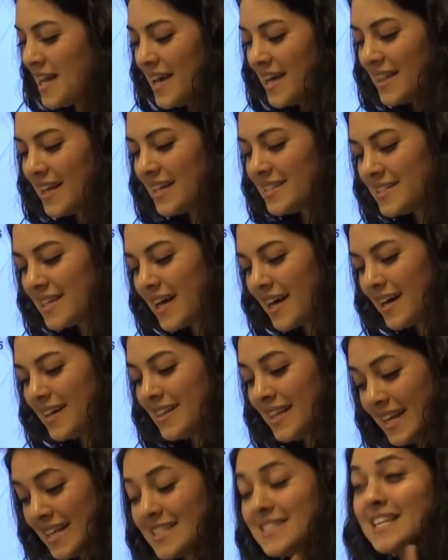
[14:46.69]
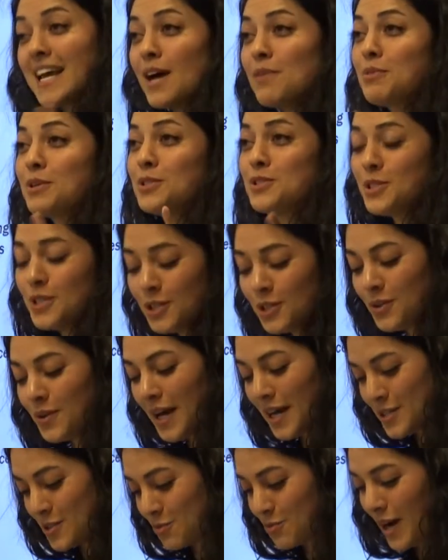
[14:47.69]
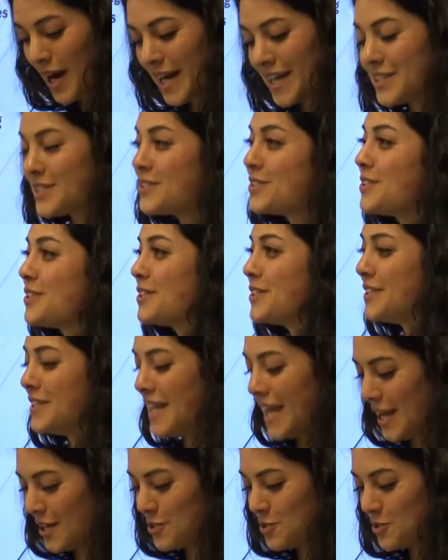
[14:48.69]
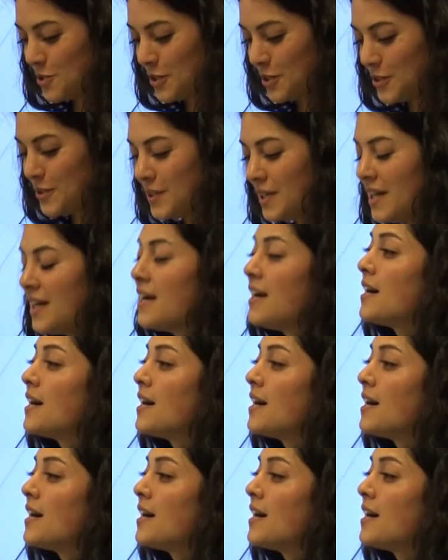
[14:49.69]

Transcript: that establish you as right, good, and true,